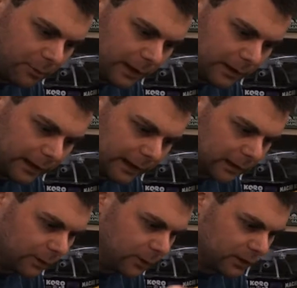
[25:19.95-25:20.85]
you might like
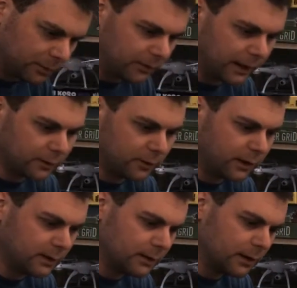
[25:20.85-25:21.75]
lose some of that
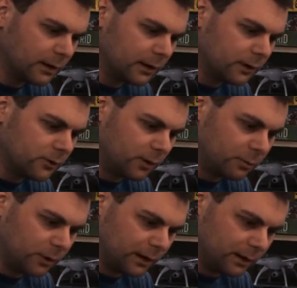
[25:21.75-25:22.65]
grease. So
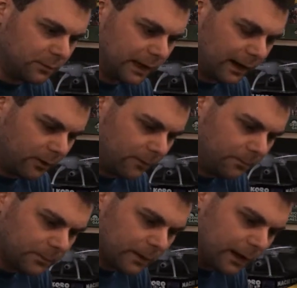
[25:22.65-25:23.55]
I'm putting them down